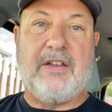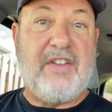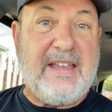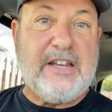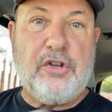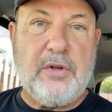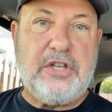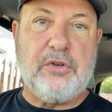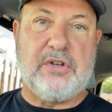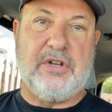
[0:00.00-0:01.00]
If he can do
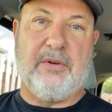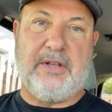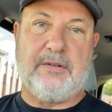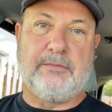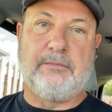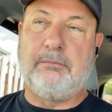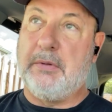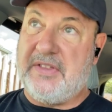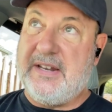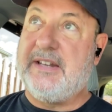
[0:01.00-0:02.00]
it, you can do it.
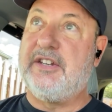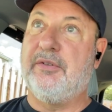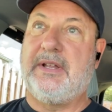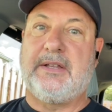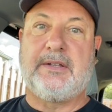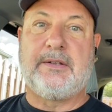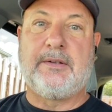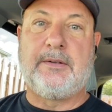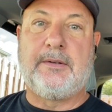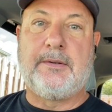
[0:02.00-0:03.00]
But they didn't do it.
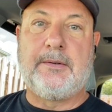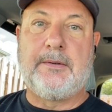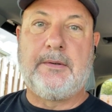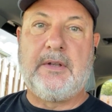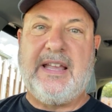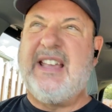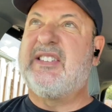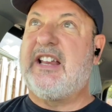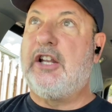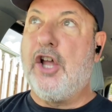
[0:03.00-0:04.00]
He
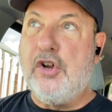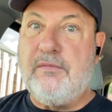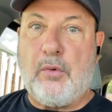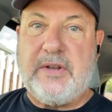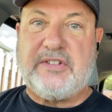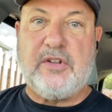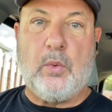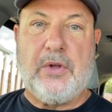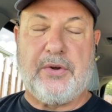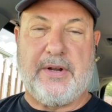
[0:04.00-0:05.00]
is a lone voice in
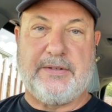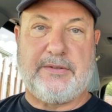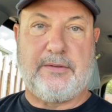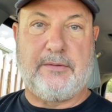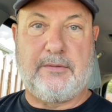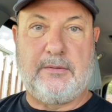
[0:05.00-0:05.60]
the wilderness.